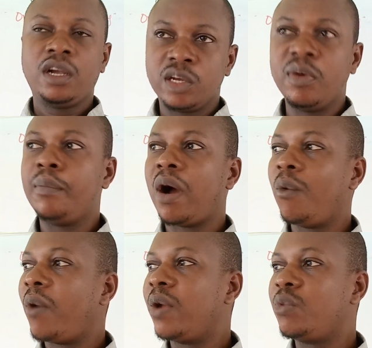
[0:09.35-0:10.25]
Remember
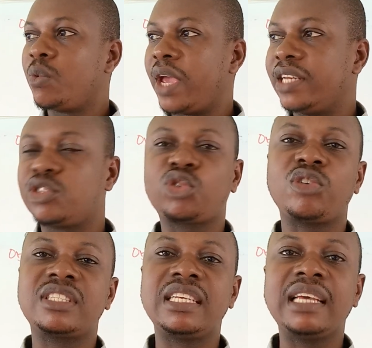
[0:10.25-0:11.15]
when we were
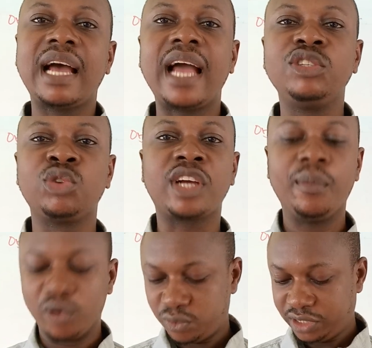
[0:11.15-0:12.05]
discussing
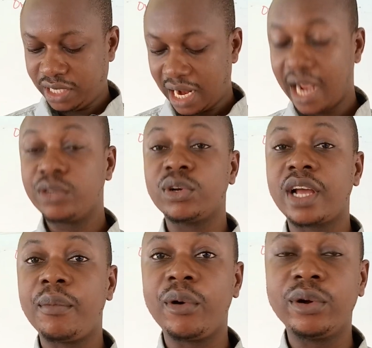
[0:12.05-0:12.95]
hydrocarbon, we said that
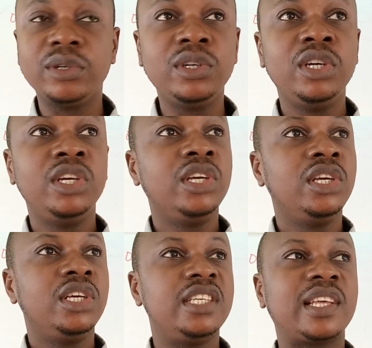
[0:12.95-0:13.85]
hydrocarbon
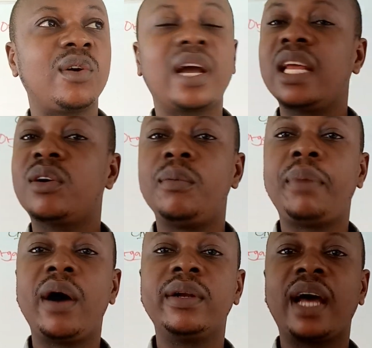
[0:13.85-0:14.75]
is an organic
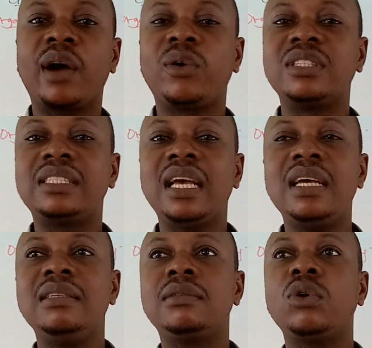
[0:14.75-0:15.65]
compound that
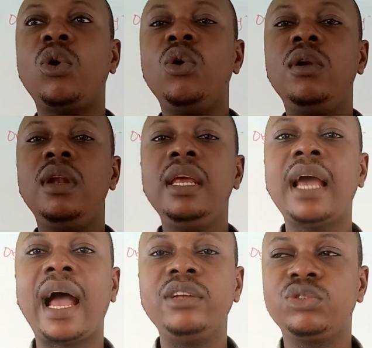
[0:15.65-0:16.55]
contains only
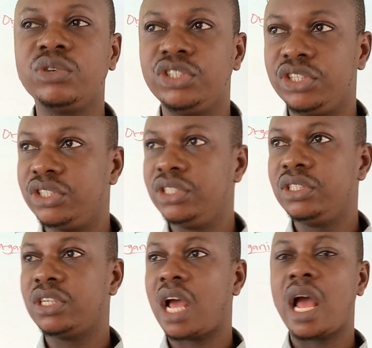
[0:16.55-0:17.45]
hydrogen
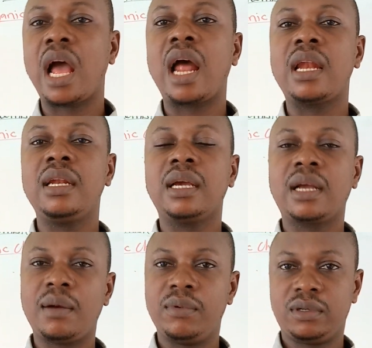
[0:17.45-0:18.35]
and the
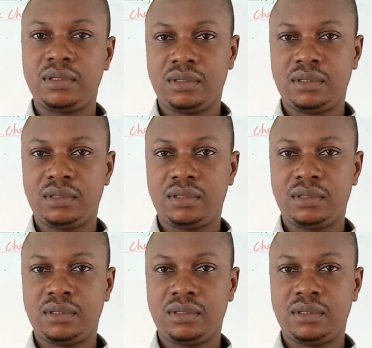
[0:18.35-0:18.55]
carbon.